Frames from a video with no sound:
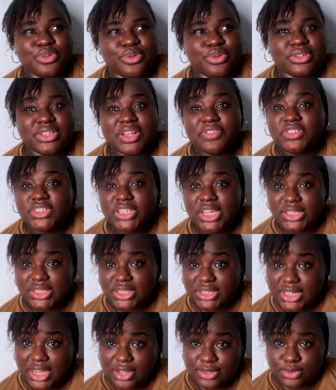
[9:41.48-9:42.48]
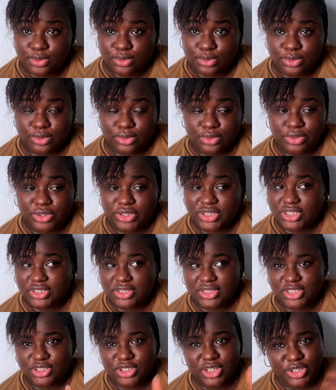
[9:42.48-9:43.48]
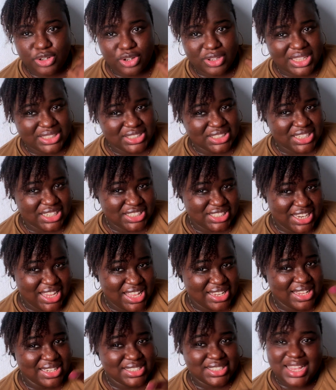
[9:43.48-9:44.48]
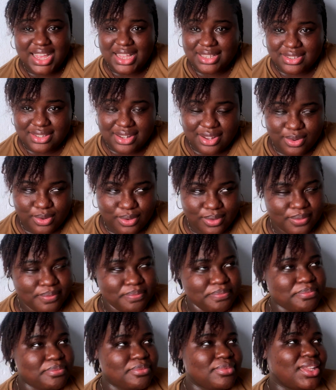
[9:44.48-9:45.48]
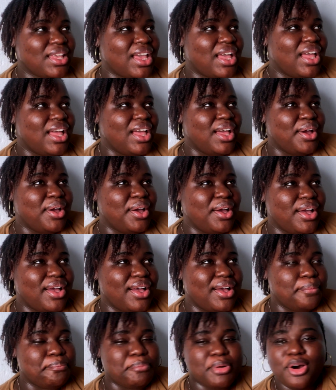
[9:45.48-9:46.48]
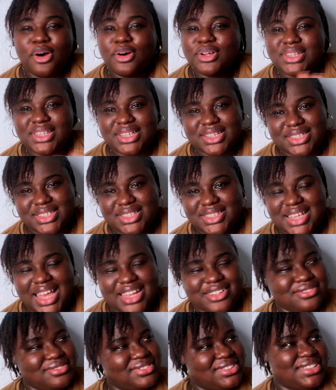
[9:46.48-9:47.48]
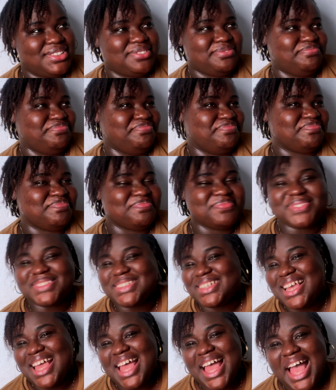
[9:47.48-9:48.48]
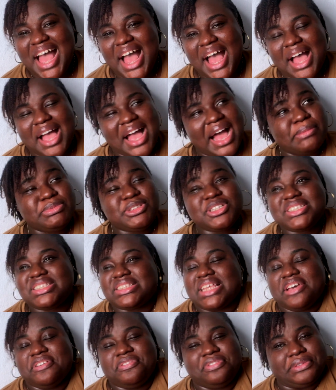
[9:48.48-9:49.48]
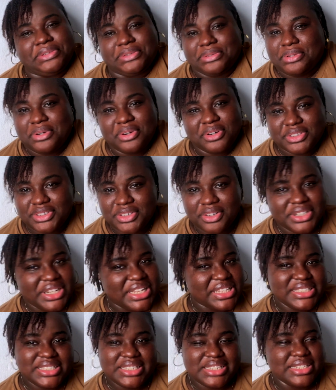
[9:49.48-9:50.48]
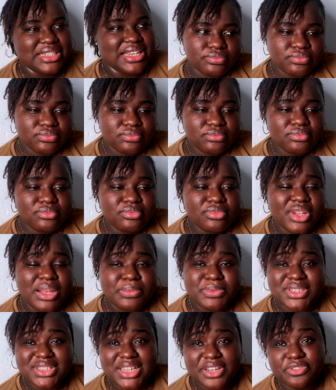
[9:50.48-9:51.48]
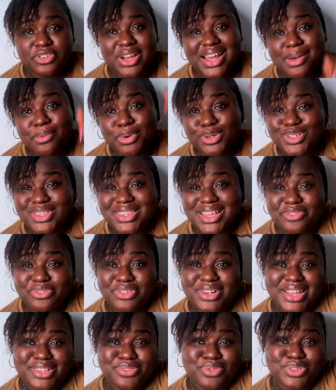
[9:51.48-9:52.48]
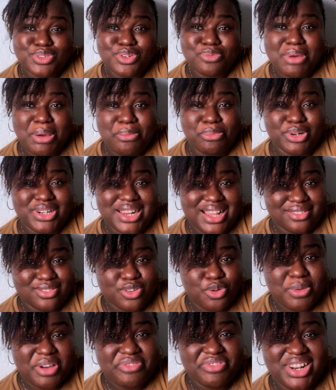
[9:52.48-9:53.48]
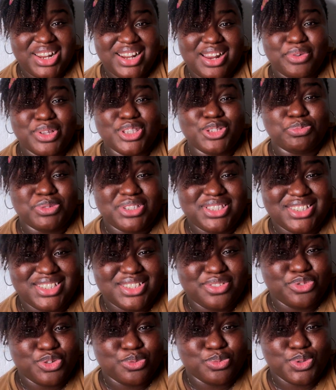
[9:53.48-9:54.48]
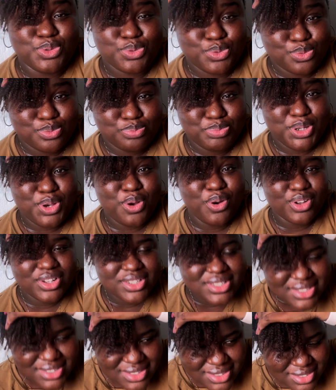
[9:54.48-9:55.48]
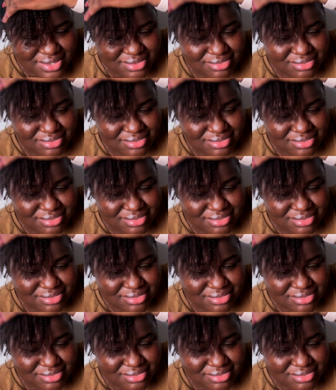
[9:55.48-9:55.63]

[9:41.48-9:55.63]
they've changed teachers. Oh, it's not the other teacher she had that she has now. But all this, I'm just thankful to God, honestly. I'm just thankful, and I'm also thankful that it was not my mother or my father that went to pick Tisha from school, because